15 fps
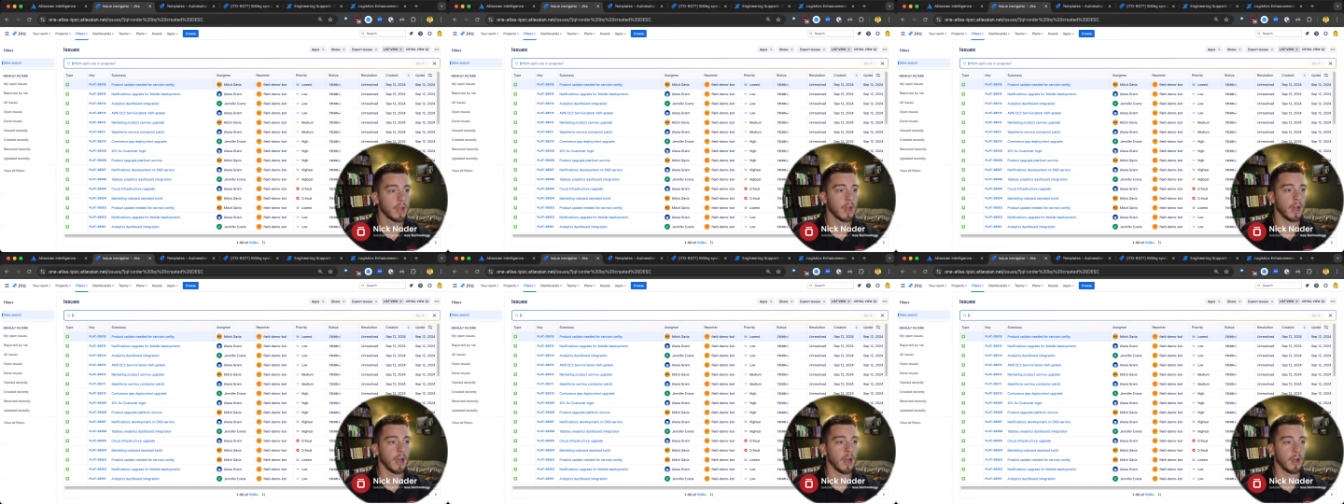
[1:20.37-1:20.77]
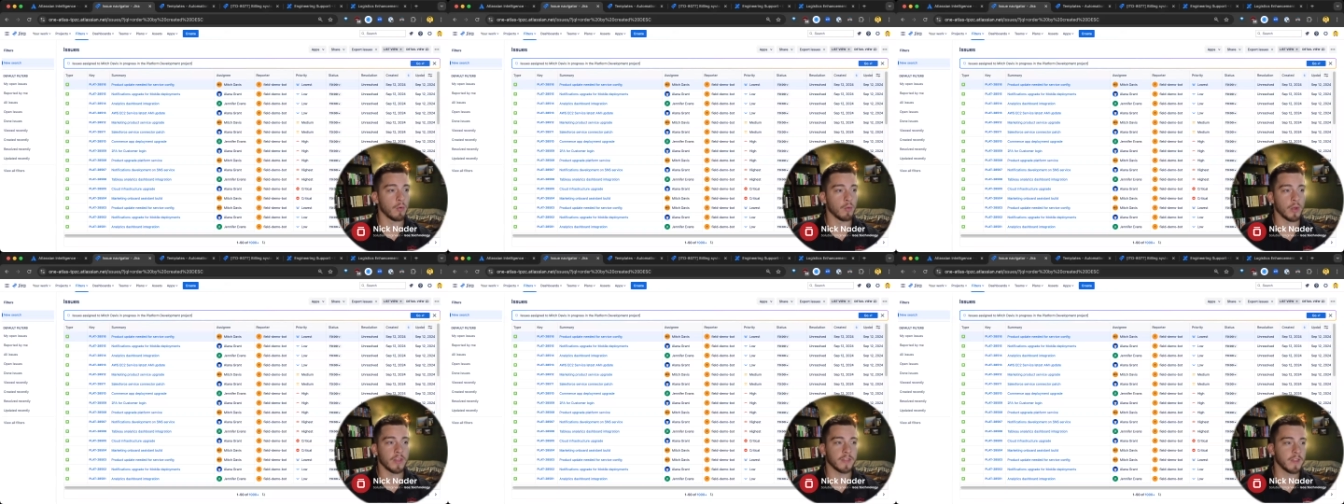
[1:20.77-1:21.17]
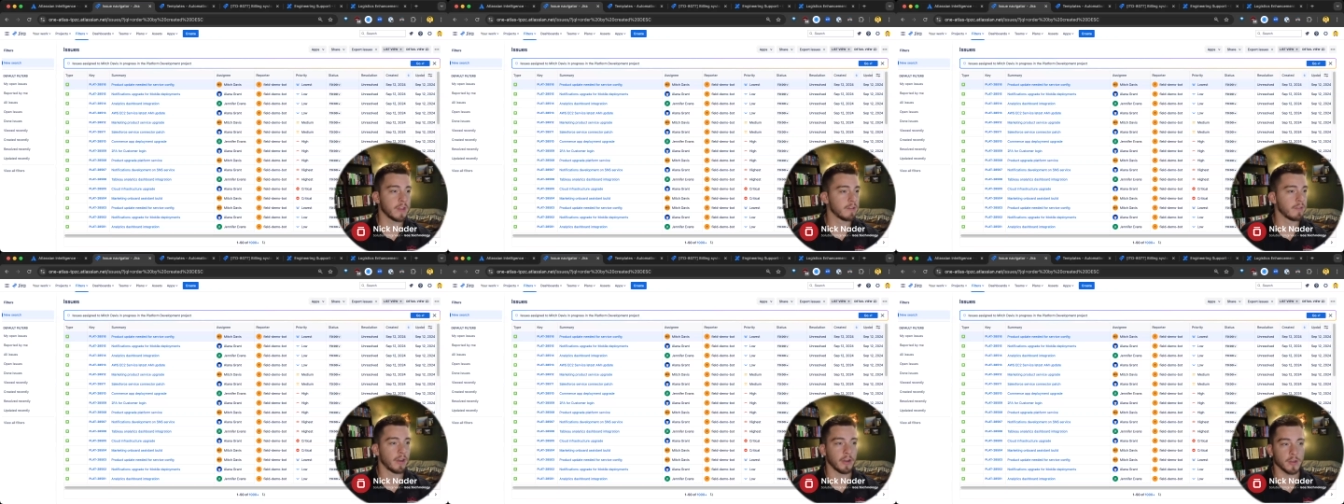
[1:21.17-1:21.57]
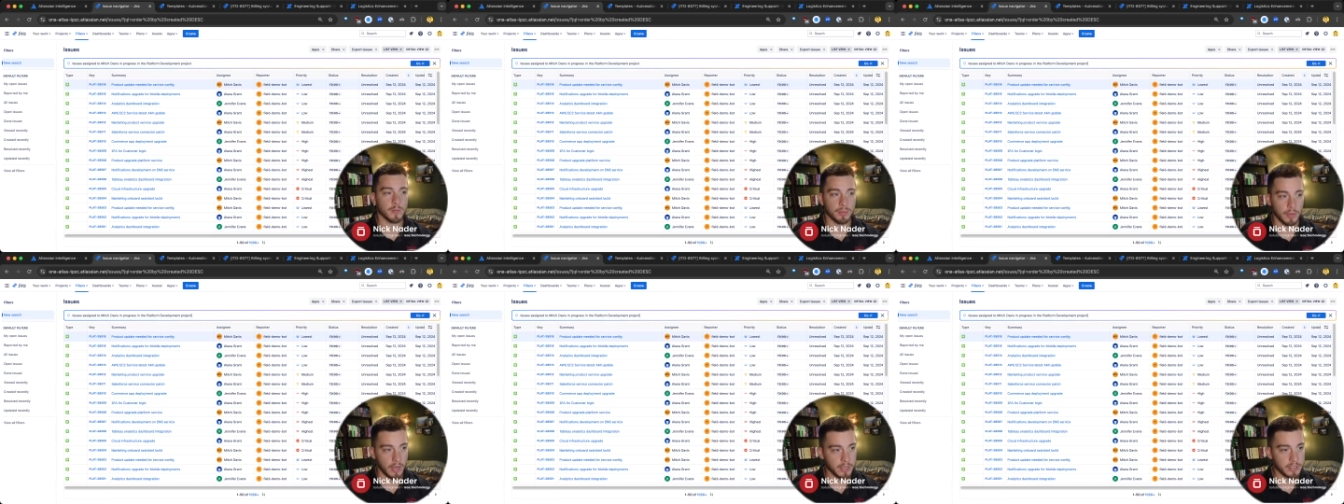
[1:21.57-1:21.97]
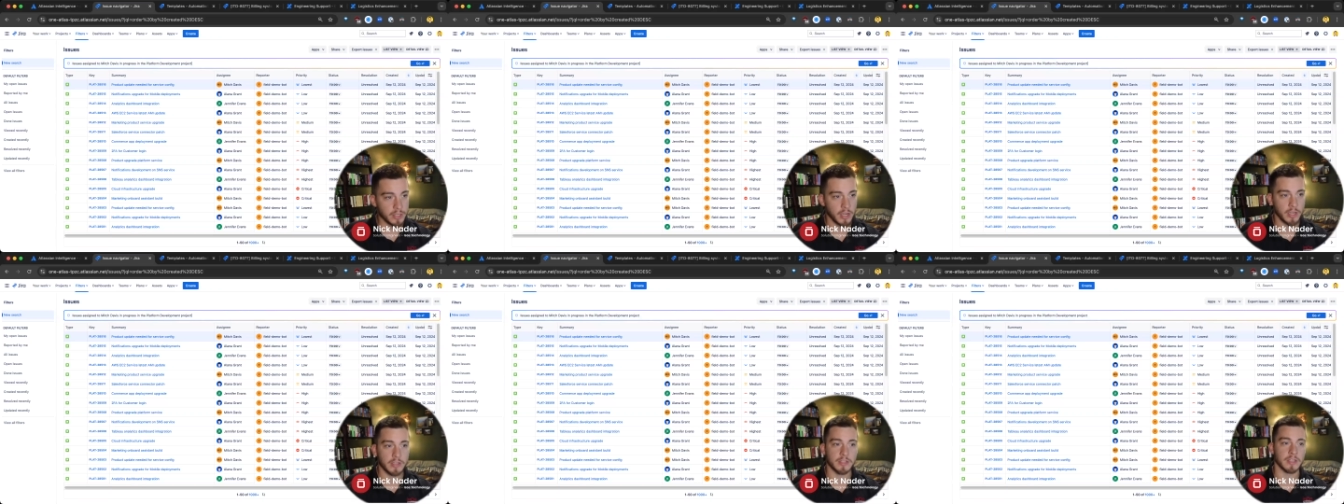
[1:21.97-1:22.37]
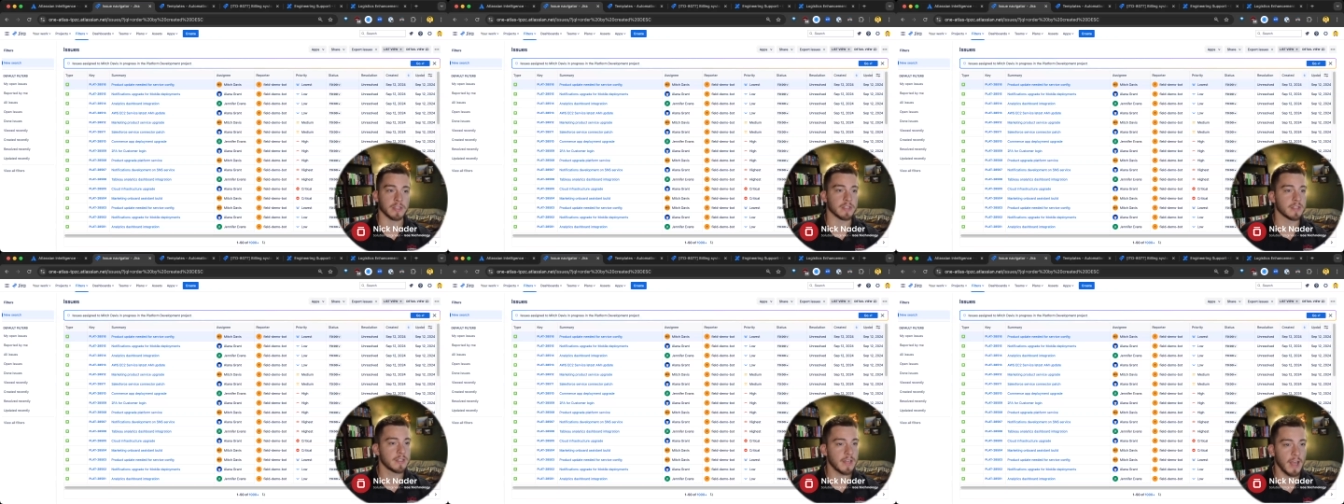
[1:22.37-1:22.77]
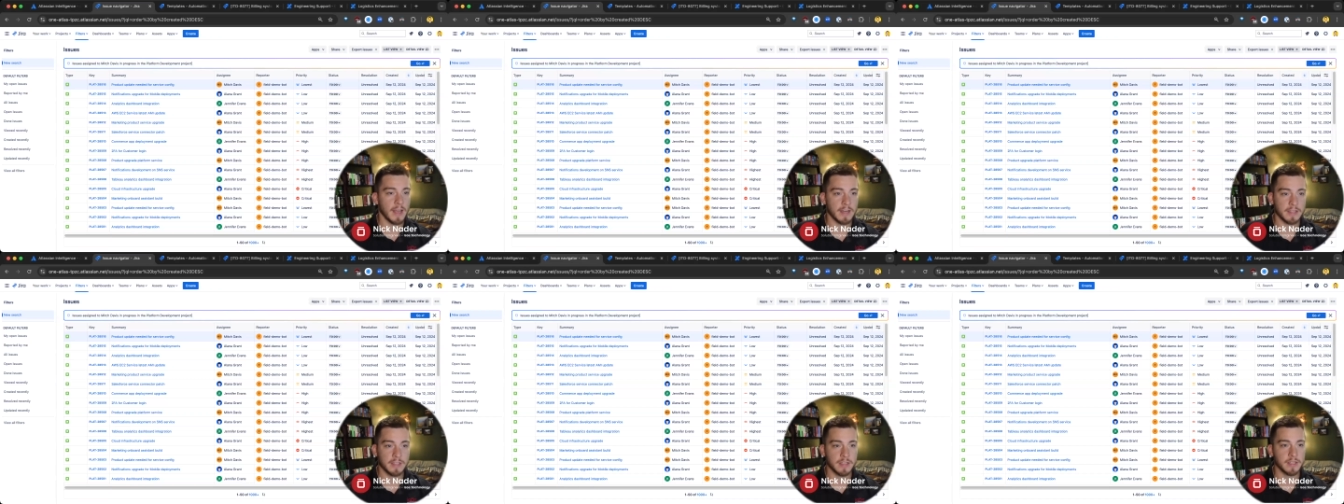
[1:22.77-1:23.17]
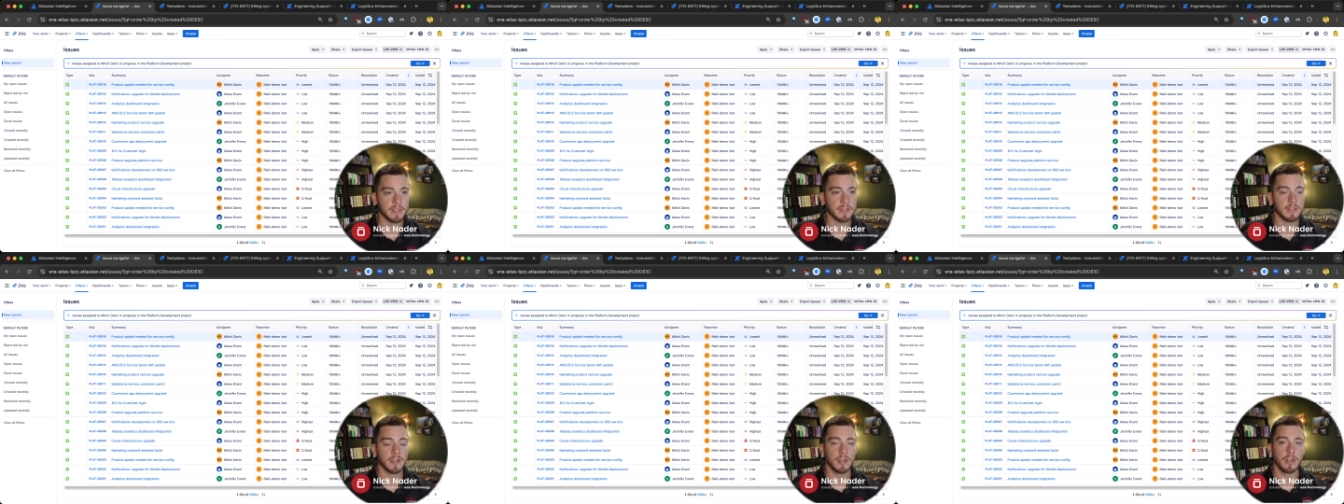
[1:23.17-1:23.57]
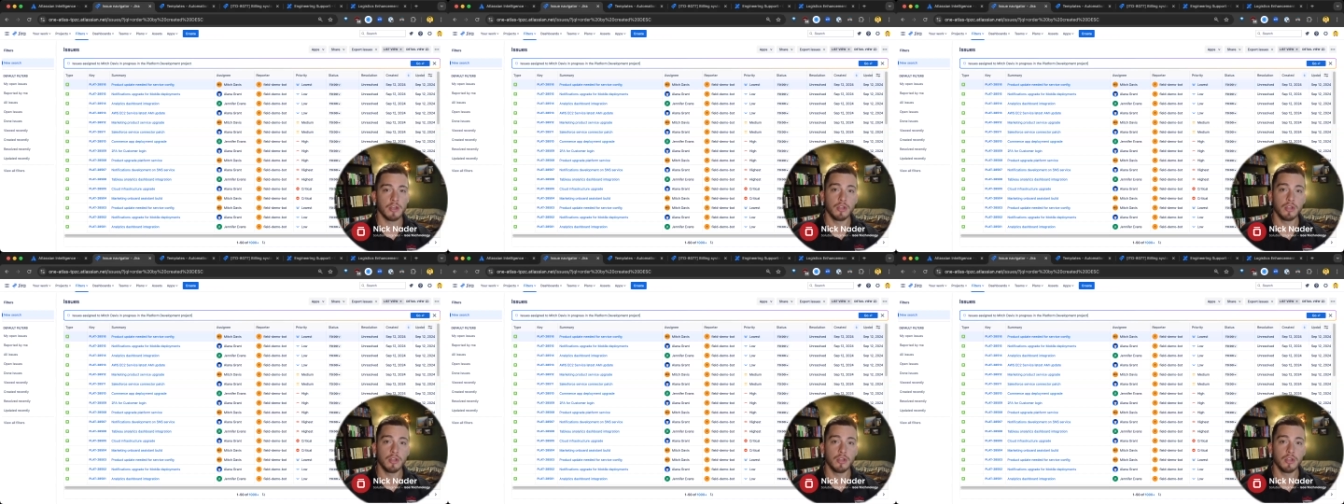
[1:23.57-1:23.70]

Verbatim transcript: uh, within various projects in statuses.